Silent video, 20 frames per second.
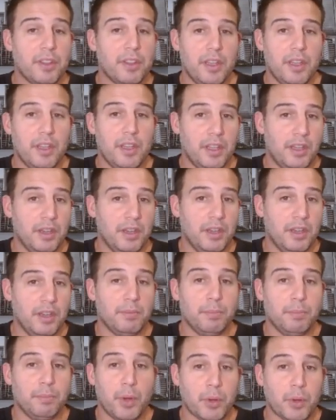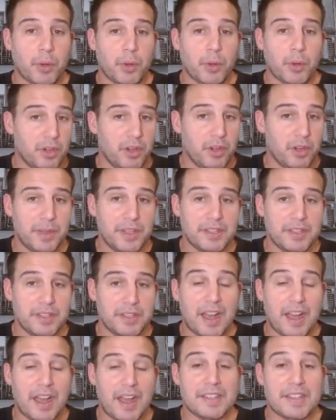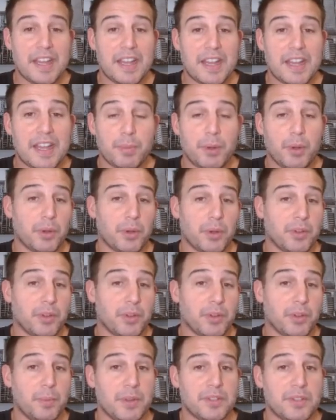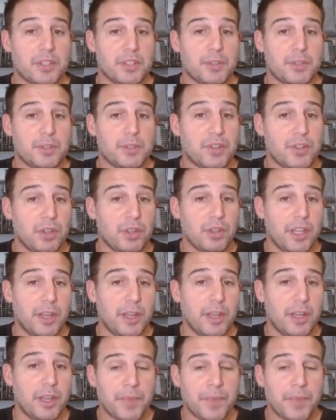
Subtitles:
in poker tournaments, high stakes poker tournaments, especially